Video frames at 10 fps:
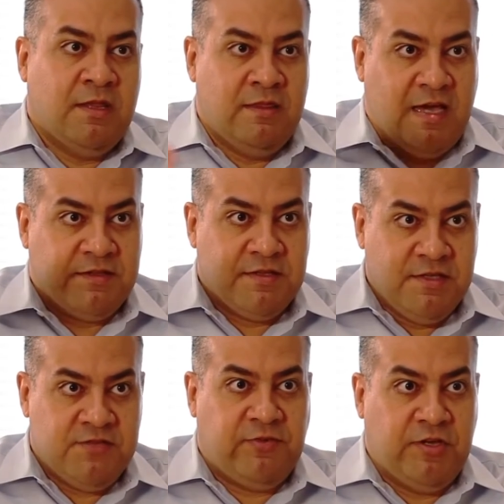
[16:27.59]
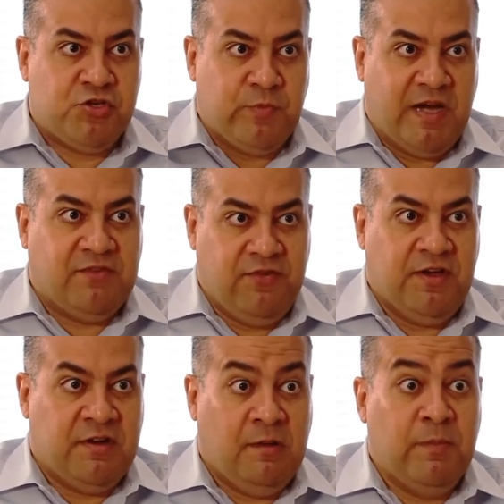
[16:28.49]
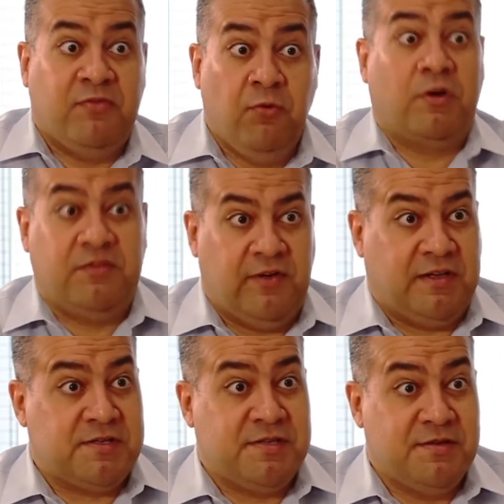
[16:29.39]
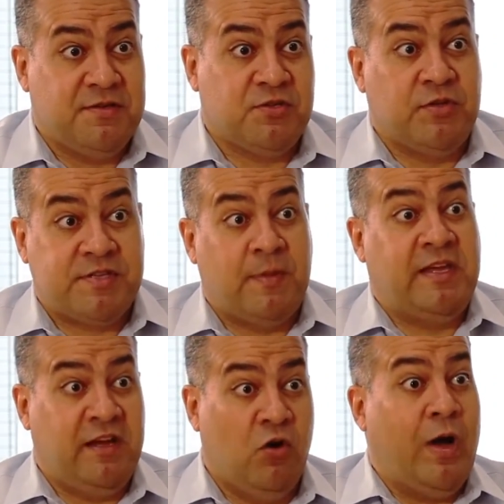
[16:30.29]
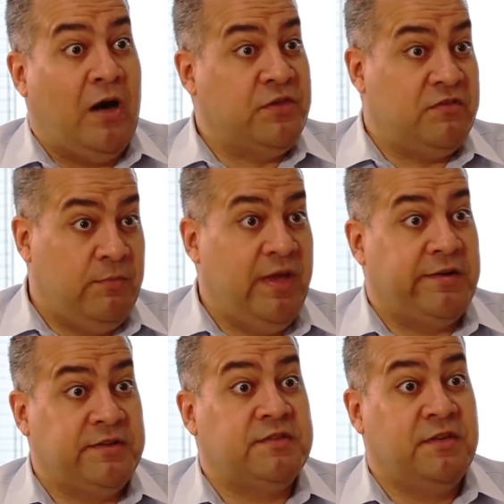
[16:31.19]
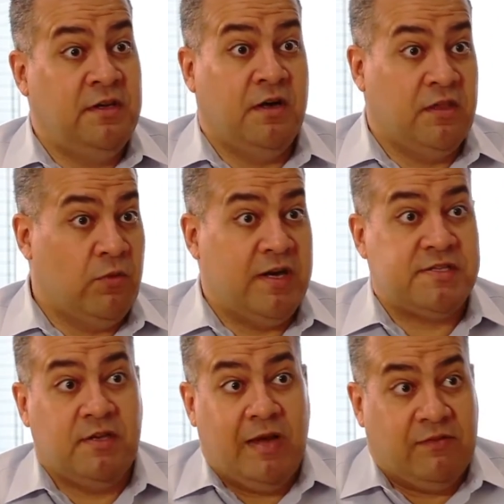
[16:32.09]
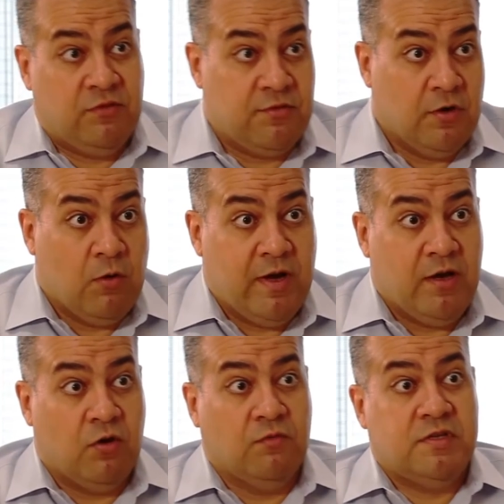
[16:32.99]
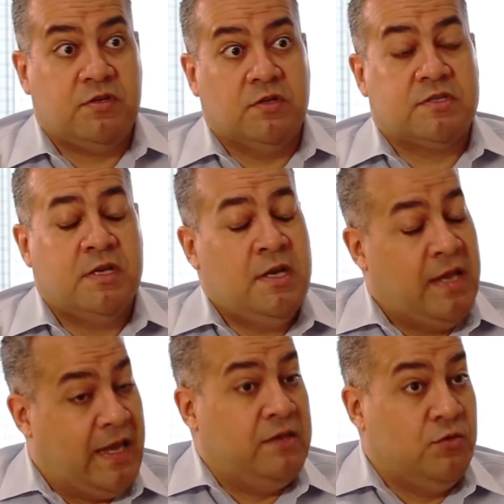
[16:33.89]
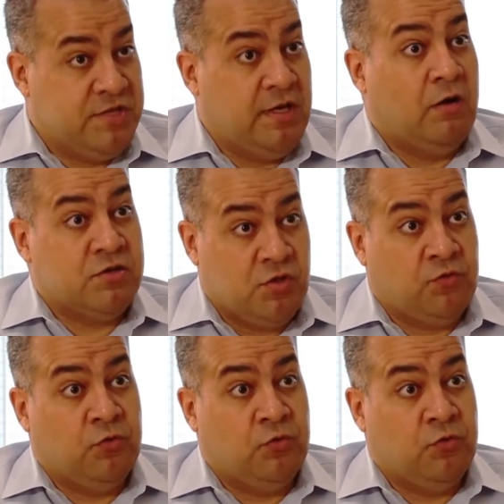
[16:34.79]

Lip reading: that this fridge might fail before it fails. So that somebody can go out and repair it, otherwise they will have to throw away all of these goods. And using our software